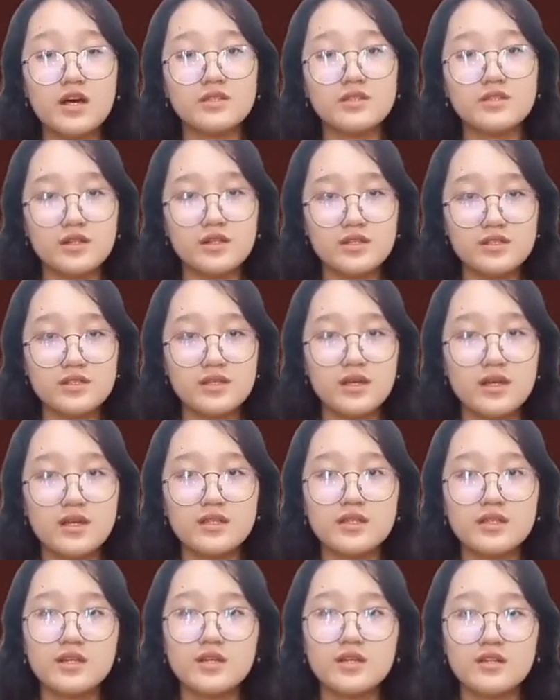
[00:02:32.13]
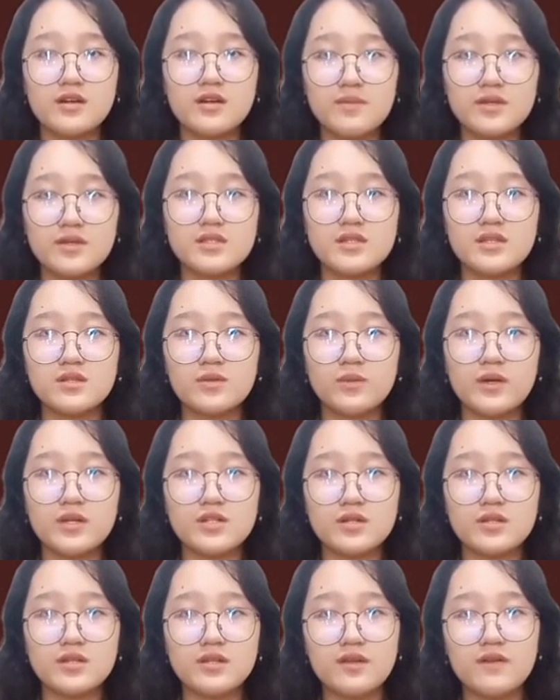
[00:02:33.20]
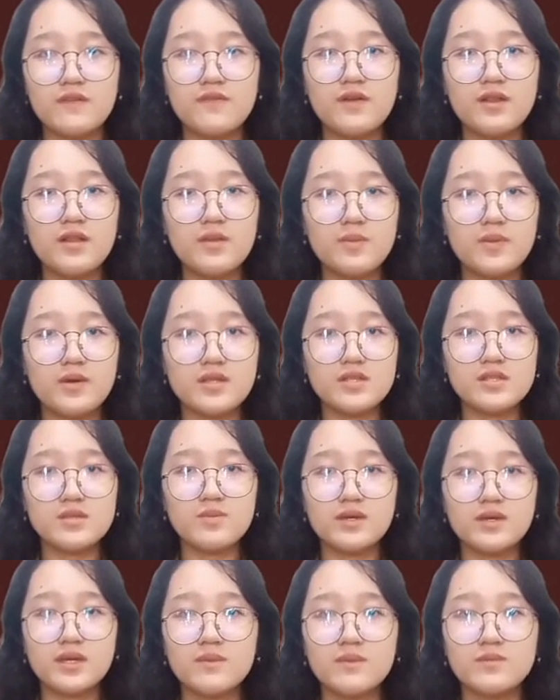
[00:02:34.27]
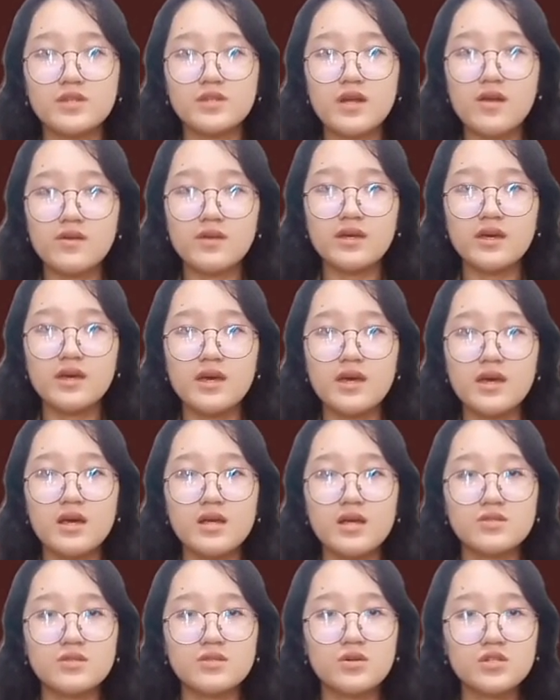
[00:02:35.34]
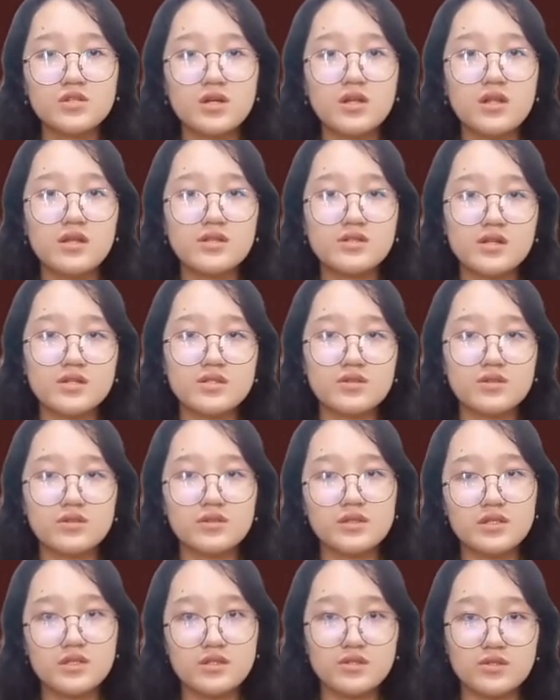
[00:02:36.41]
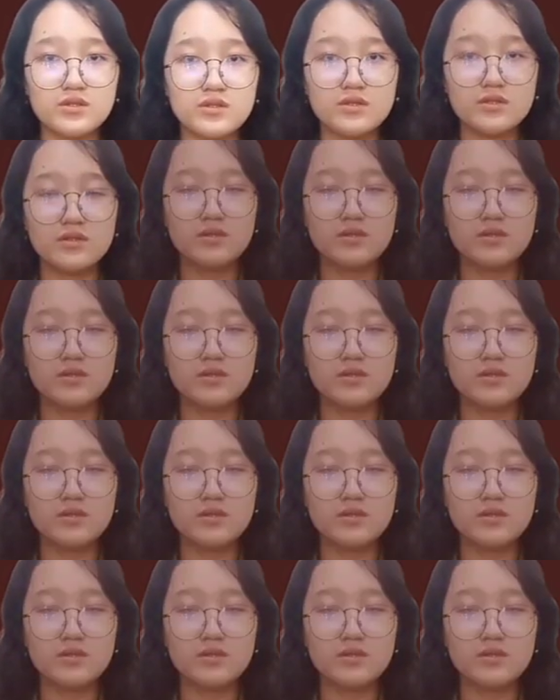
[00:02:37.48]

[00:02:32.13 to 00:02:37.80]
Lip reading: Thus, the economic situation in the Philippines became dreary and social unrest continued.